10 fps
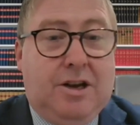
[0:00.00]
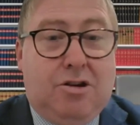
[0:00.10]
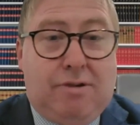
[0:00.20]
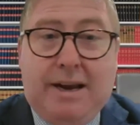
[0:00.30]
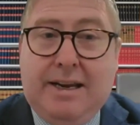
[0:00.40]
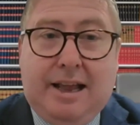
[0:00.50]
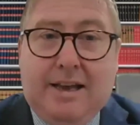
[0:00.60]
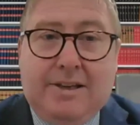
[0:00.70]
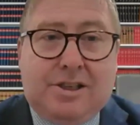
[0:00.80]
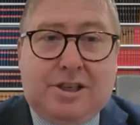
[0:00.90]
They'd agreed
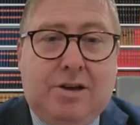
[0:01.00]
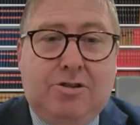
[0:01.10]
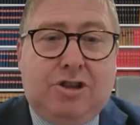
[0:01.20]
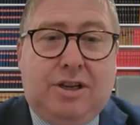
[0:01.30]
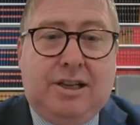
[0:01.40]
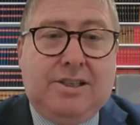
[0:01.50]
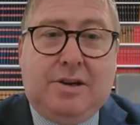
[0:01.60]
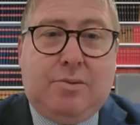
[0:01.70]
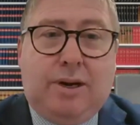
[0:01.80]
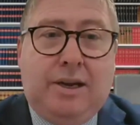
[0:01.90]
their disclosure and they
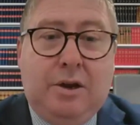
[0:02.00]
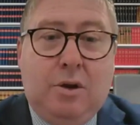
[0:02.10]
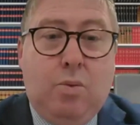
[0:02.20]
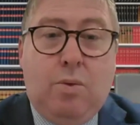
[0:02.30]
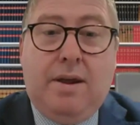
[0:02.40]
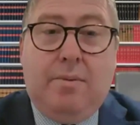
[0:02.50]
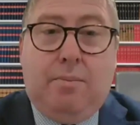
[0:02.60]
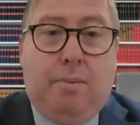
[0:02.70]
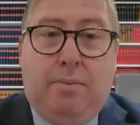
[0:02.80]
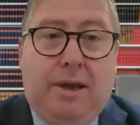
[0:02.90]
said we
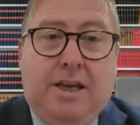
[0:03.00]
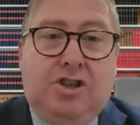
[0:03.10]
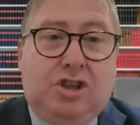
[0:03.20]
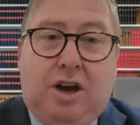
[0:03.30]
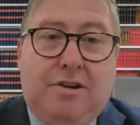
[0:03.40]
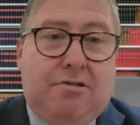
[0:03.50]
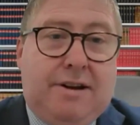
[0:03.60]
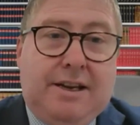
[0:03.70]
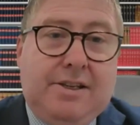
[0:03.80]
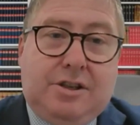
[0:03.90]
each side
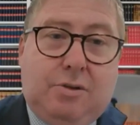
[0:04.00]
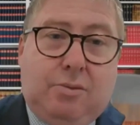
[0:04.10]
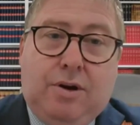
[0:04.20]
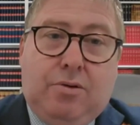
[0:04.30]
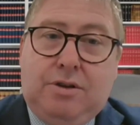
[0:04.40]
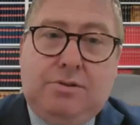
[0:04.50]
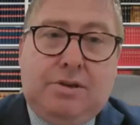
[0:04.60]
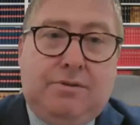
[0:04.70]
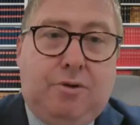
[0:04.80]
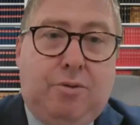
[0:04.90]
agrees that we're not
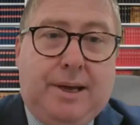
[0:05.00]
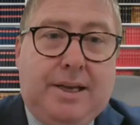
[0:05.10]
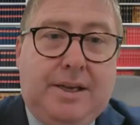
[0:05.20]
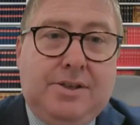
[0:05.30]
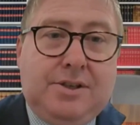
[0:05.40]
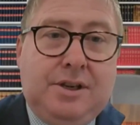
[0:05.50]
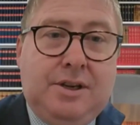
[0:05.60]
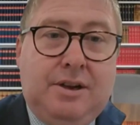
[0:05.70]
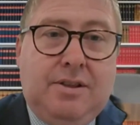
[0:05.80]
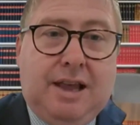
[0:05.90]
using Form Es.
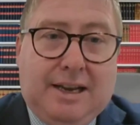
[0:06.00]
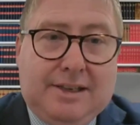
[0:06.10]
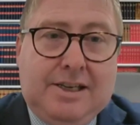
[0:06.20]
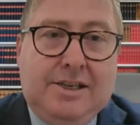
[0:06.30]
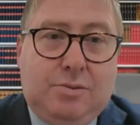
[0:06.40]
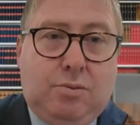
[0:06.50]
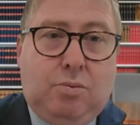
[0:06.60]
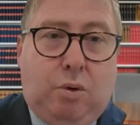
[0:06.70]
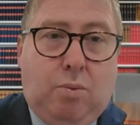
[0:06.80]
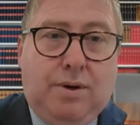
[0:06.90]
That is
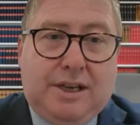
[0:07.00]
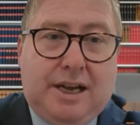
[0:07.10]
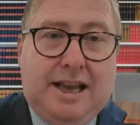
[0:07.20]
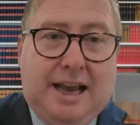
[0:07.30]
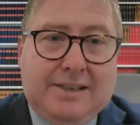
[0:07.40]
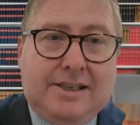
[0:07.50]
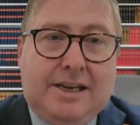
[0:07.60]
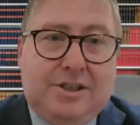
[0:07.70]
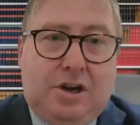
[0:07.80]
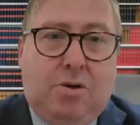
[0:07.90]
what we say the
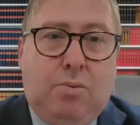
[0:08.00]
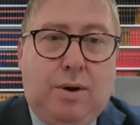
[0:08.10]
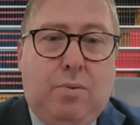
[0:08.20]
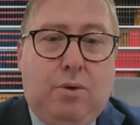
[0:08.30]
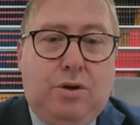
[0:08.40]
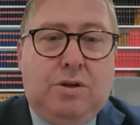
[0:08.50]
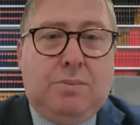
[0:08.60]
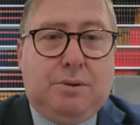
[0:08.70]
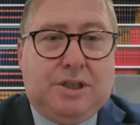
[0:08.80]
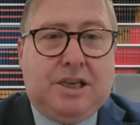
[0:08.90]
assets are, and we want you
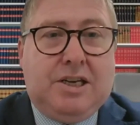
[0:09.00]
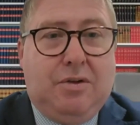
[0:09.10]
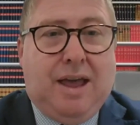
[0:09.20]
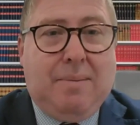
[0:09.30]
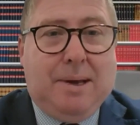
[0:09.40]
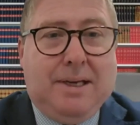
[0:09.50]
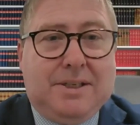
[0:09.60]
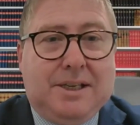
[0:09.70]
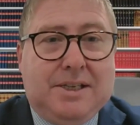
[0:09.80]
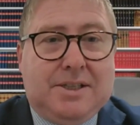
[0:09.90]
to proceed on that
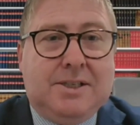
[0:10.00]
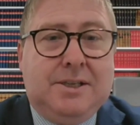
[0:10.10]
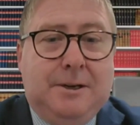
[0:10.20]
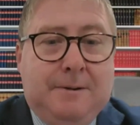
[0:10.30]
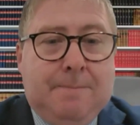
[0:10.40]
basis.